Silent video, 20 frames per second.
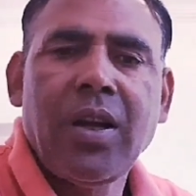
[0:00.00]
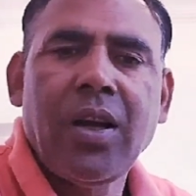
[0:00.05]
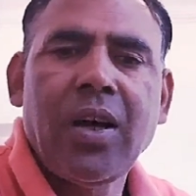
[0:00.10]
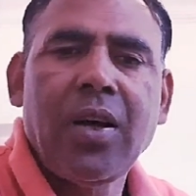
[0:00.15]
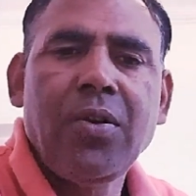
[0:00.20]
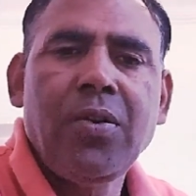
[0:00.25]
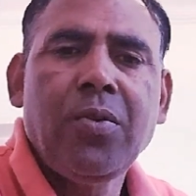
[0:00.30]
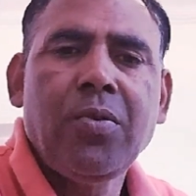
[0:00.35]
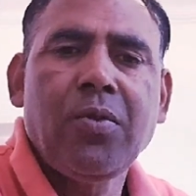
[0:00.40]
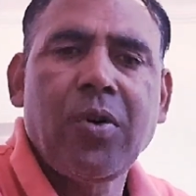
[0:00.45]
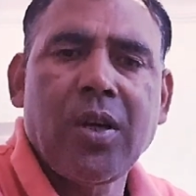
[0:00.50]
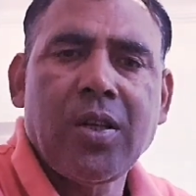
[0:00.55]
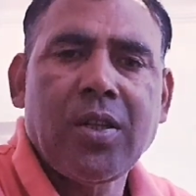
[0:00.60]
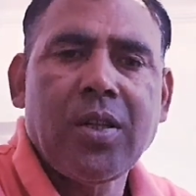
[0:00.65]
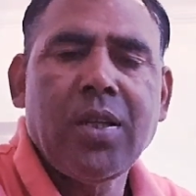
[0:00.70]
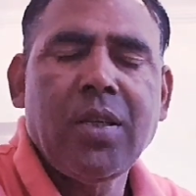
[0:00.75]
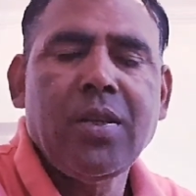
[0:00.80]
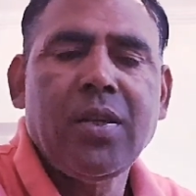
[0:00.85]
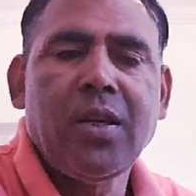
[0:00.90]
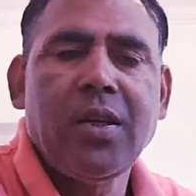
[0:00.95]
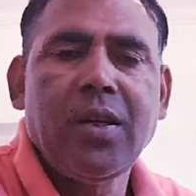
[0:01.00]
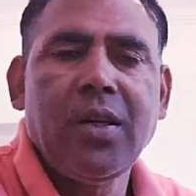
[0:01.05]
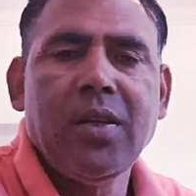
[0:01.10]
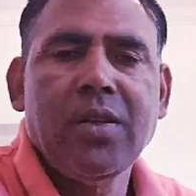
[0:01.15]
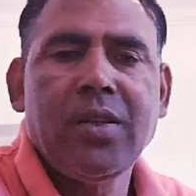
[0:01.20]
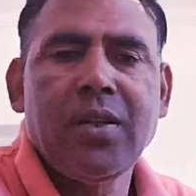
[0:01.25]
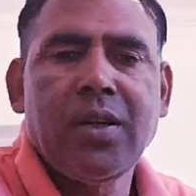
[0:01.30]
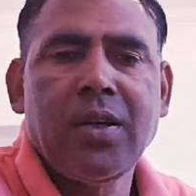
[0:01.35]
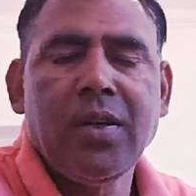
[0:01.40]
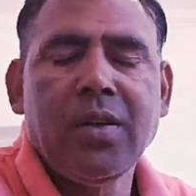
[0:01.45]
or you question the
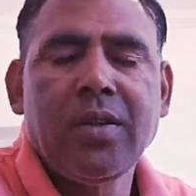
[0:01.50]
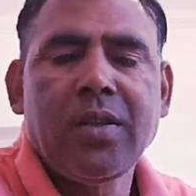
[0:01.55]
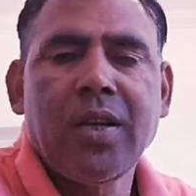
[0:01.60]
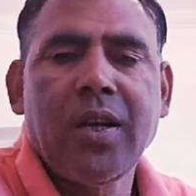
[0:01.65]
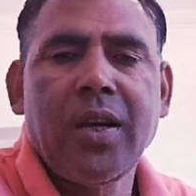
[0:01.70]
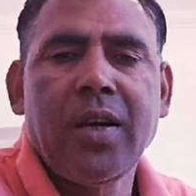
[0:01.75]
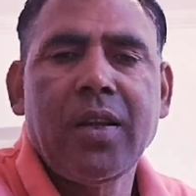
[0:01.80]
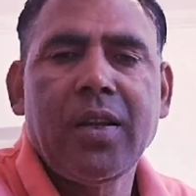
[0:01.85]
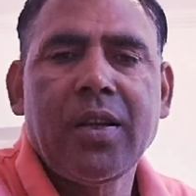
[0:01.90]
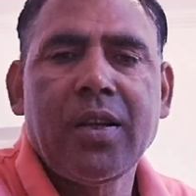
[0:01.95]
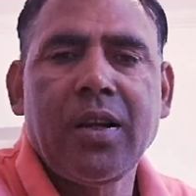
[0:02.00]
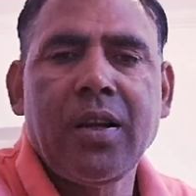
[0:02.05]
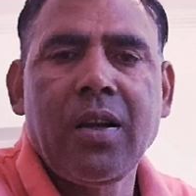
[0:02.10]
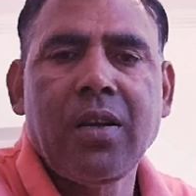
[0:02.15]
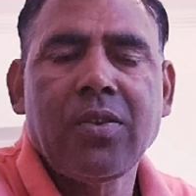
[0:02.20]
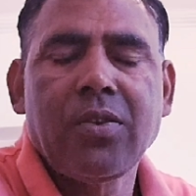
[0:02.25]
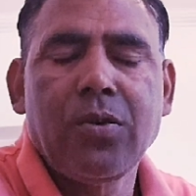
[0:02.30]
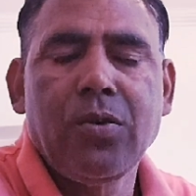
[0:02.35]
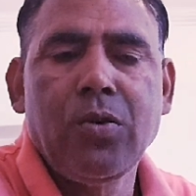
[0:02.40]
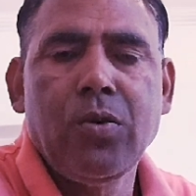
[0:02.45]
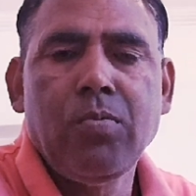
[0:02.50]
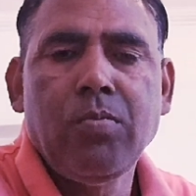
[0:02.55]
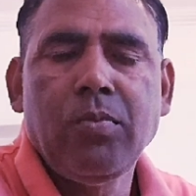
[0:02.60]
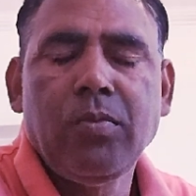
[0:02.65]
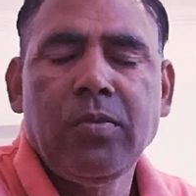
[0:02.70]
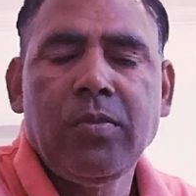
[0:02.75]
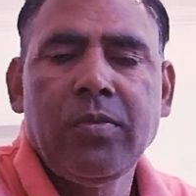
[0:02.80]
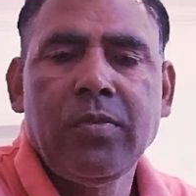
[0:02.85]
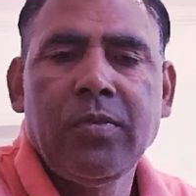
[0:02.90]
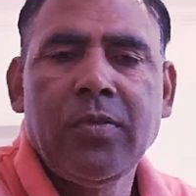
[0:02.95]
teacher inside the classroom
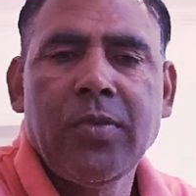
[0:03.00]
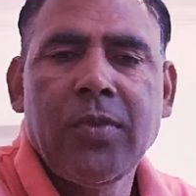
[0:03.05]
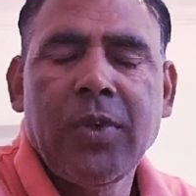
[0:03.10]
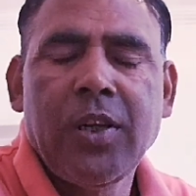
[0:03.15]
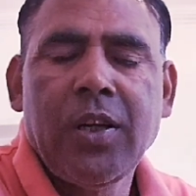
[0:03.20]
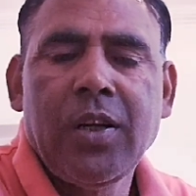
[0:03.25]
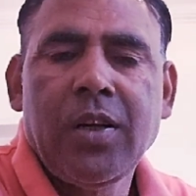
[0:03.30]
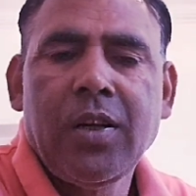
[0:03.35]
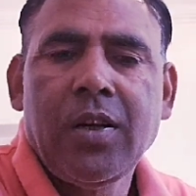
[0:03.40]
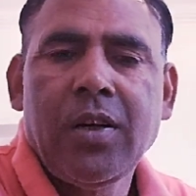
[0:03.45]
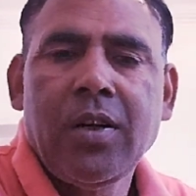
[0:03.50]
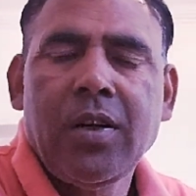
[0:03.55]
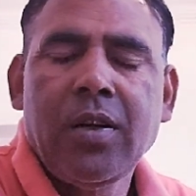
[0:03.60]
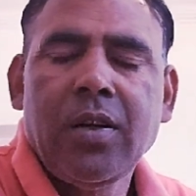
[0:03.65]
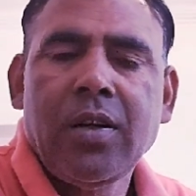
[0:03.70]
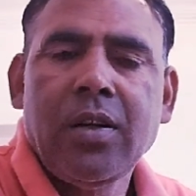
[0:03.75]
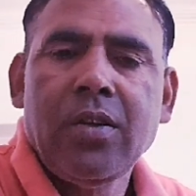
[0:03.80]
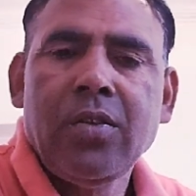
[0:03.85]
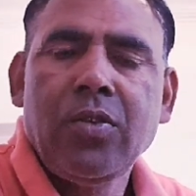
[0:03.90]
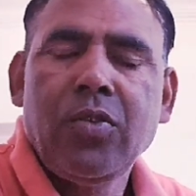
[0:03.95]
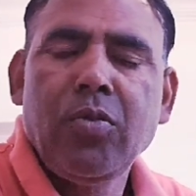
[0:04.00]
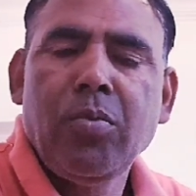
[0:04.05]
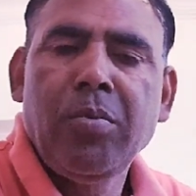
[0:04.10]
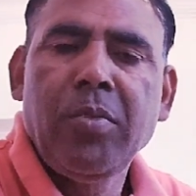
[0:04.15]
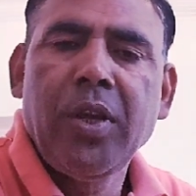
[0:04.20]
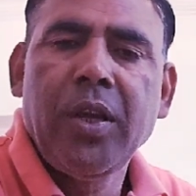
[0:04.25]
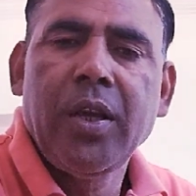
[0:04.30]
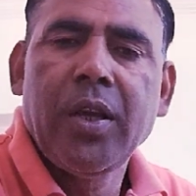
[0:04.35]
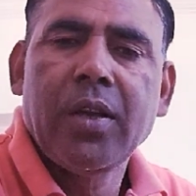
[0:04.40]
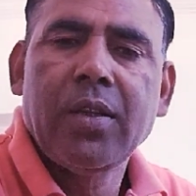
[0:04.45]
to
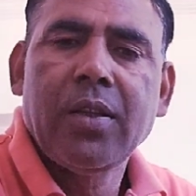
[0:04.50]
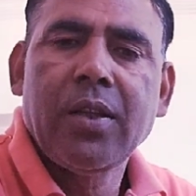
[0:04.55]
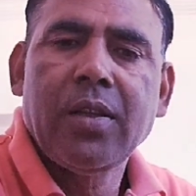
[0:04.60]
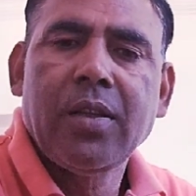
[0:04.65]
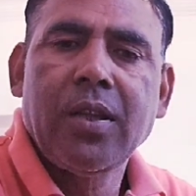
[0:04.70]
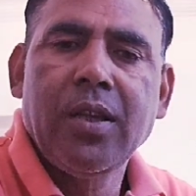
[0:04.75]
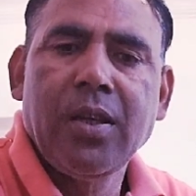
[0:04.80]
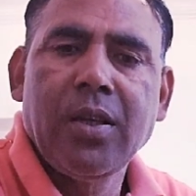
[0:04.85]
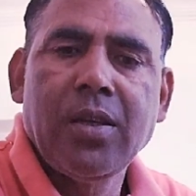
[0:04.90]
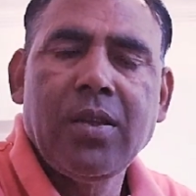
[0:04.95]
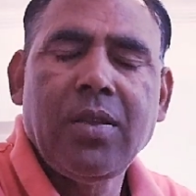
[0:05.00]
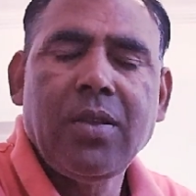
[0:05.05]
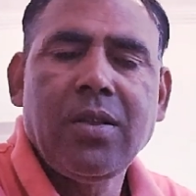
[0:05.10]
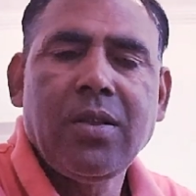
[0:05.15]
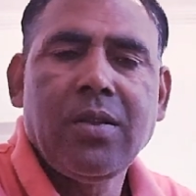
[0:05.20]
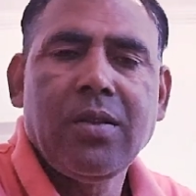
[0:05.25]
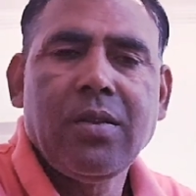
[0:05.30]
make the things